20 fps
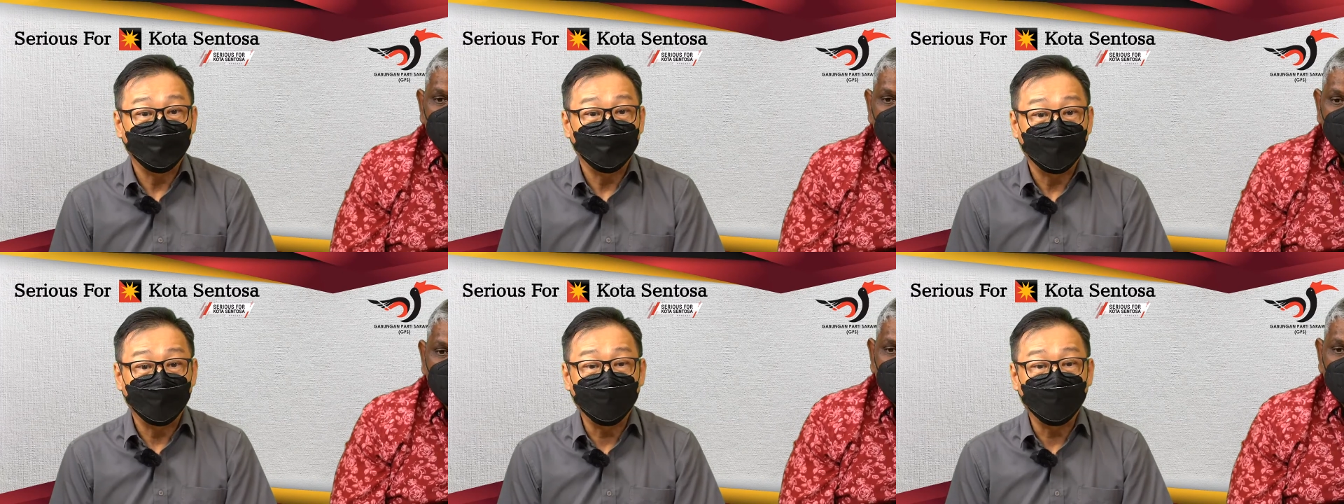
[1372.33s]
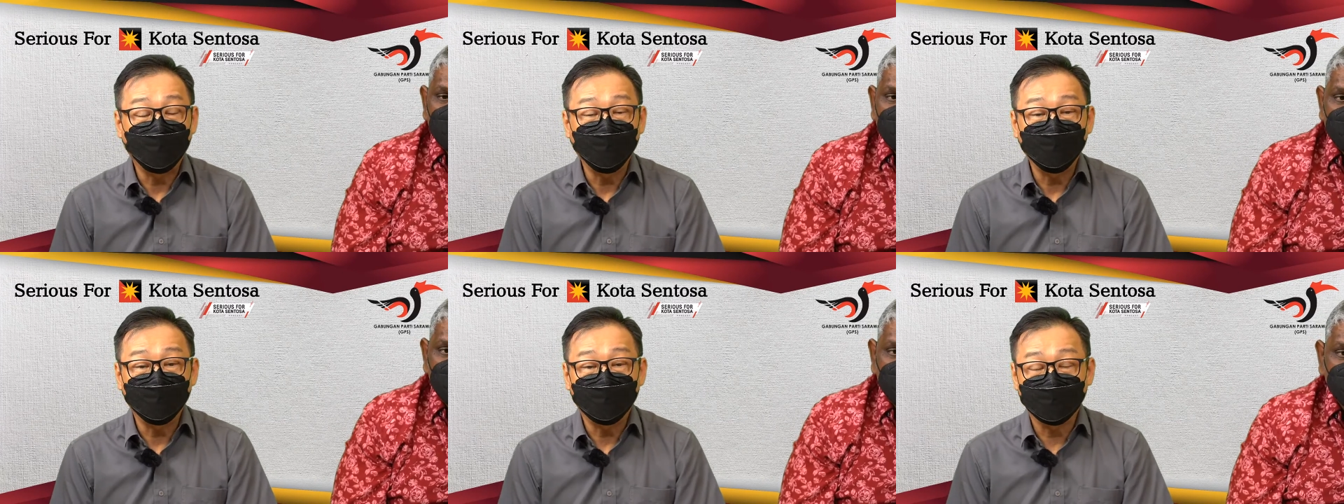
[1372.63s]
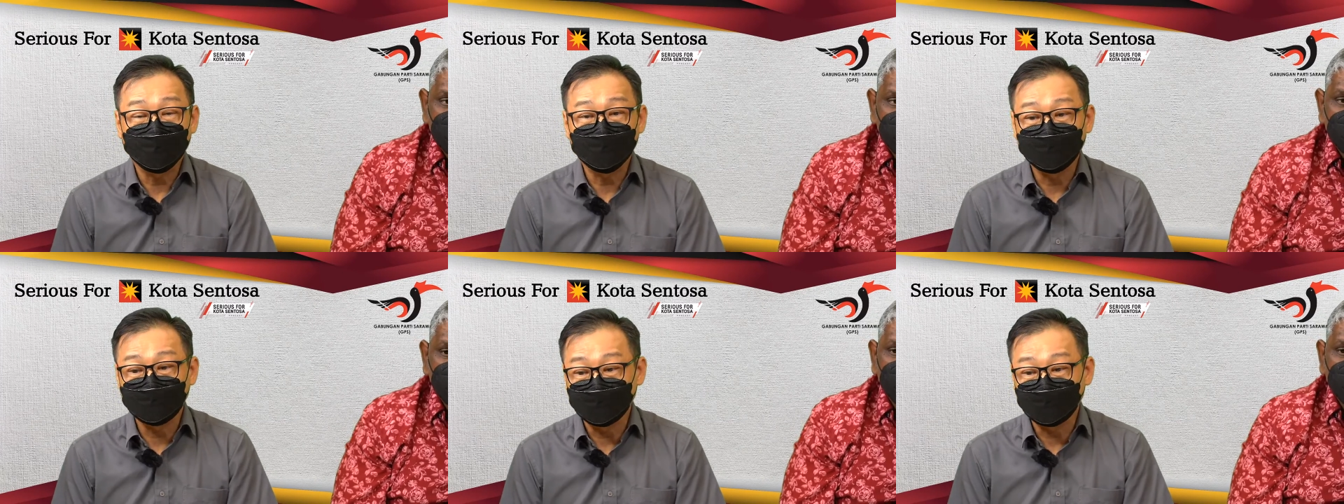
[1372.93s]
are
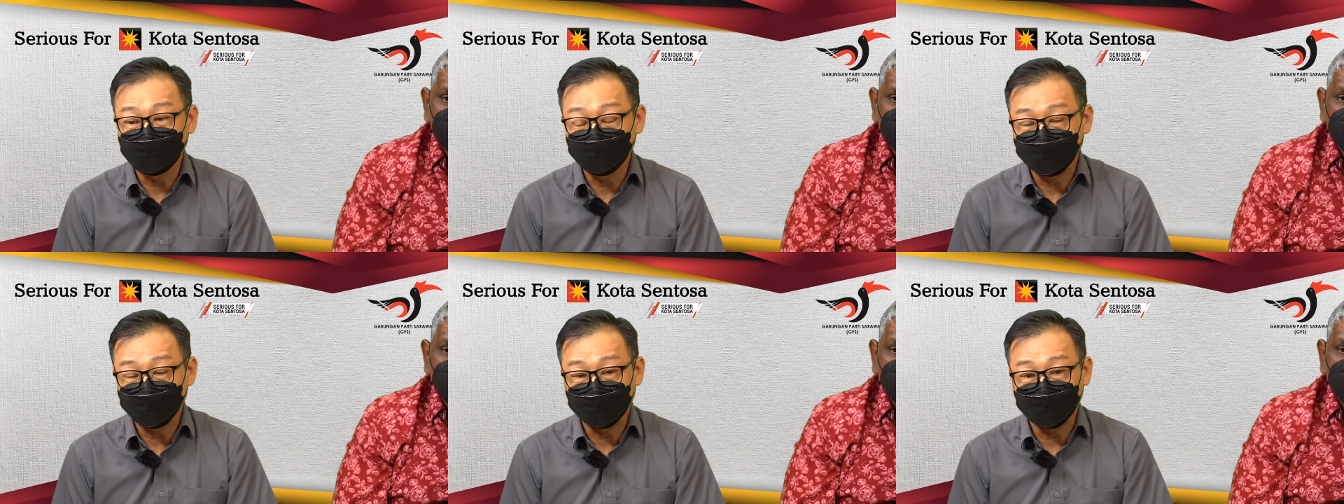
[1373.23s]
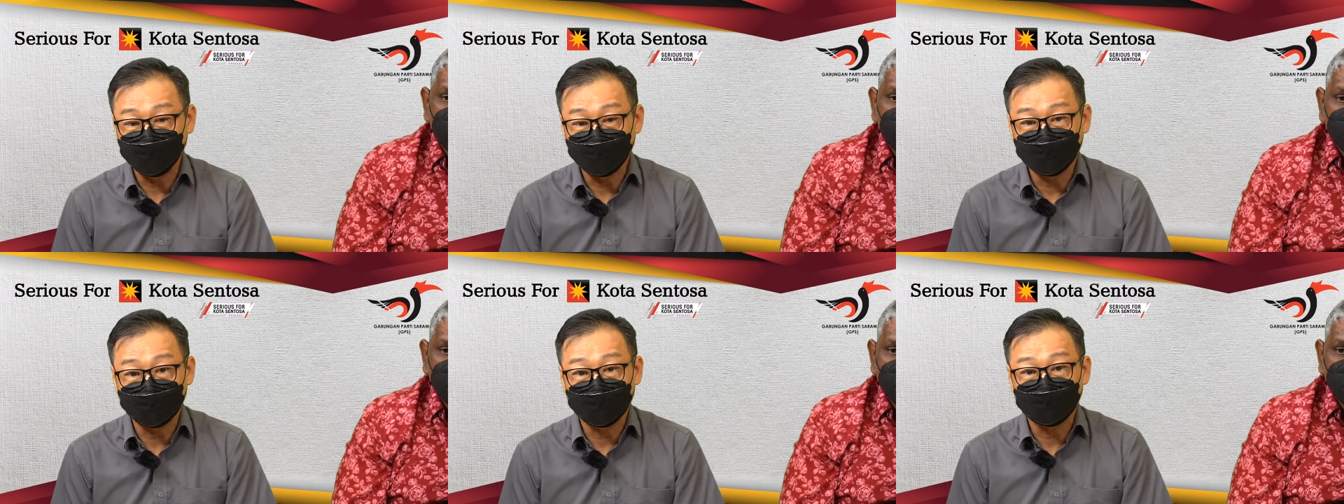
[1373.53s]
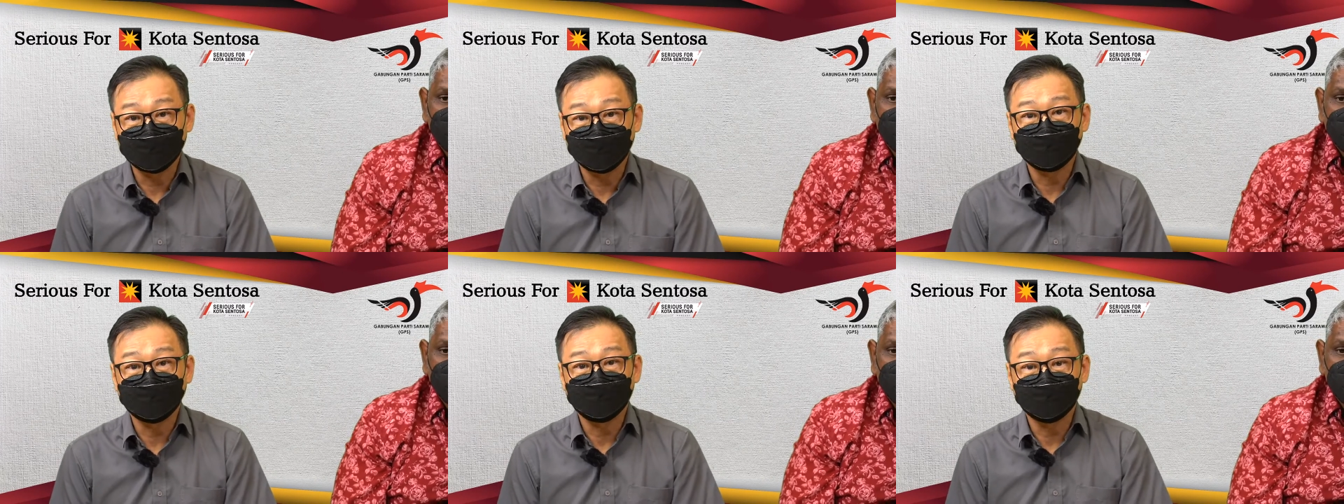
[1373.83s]
able to be
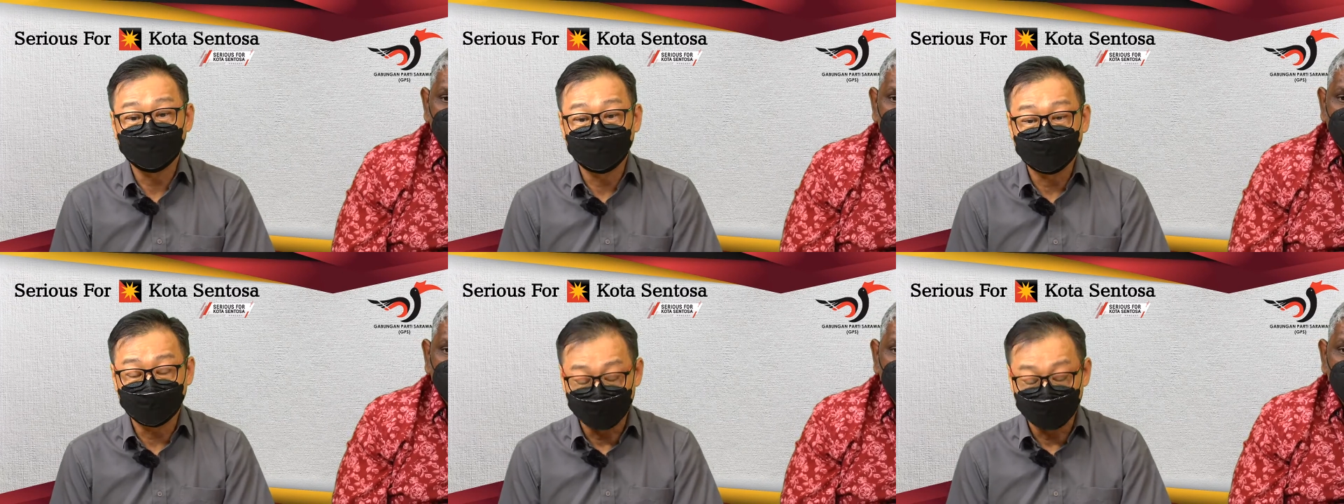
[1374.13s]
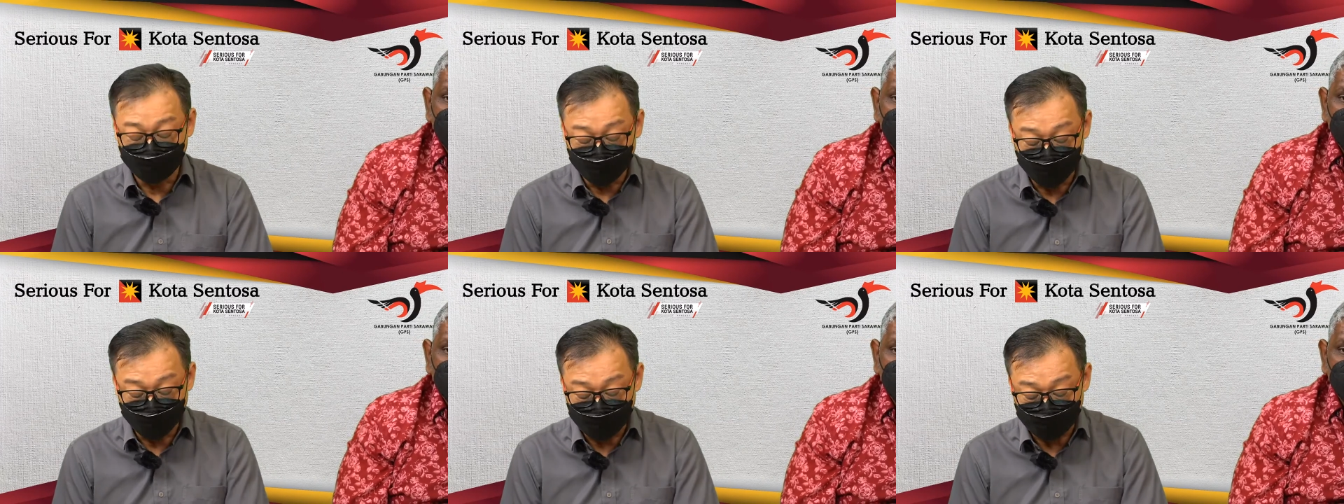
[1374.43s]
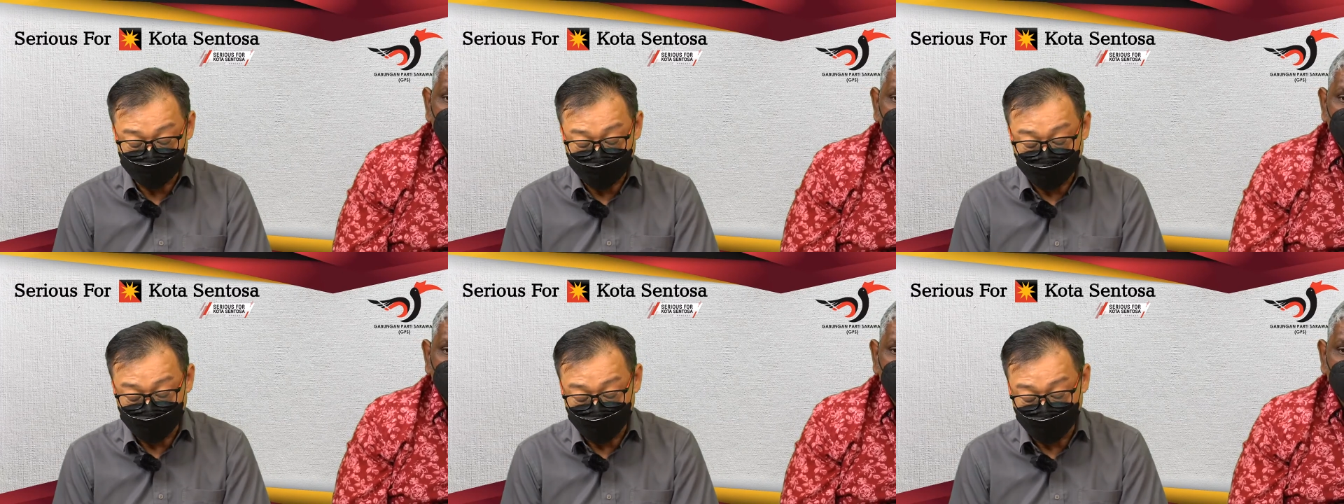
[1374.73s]
educated to the world
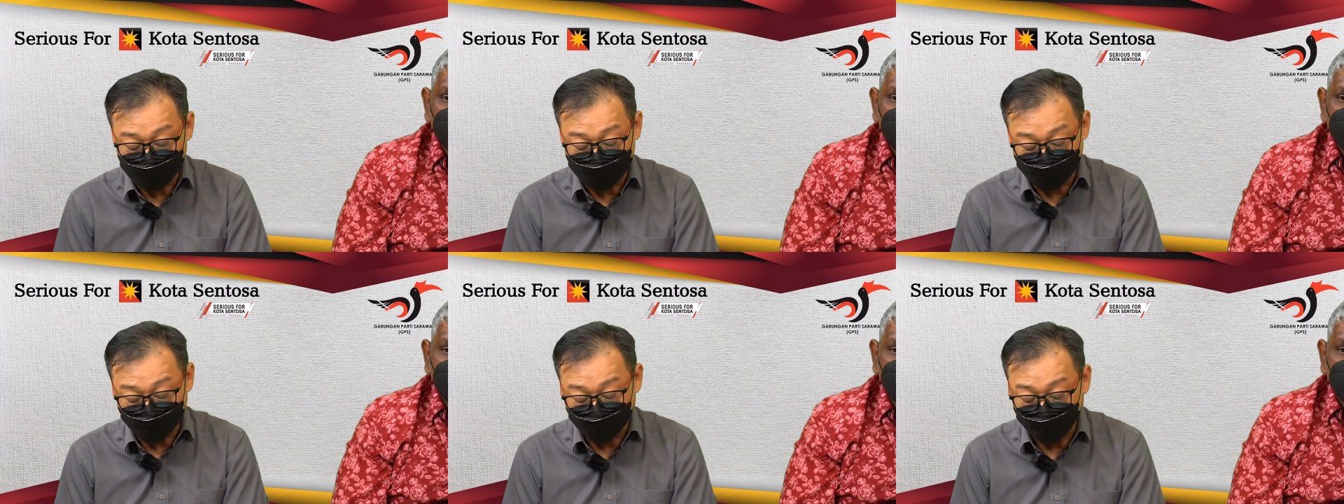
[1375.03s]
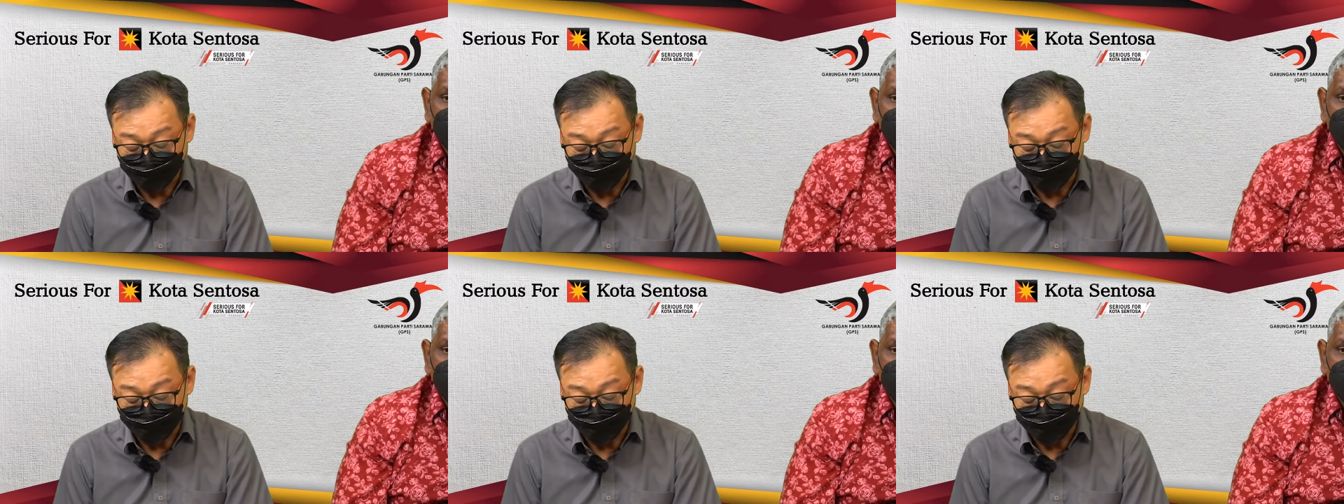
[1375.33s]
standard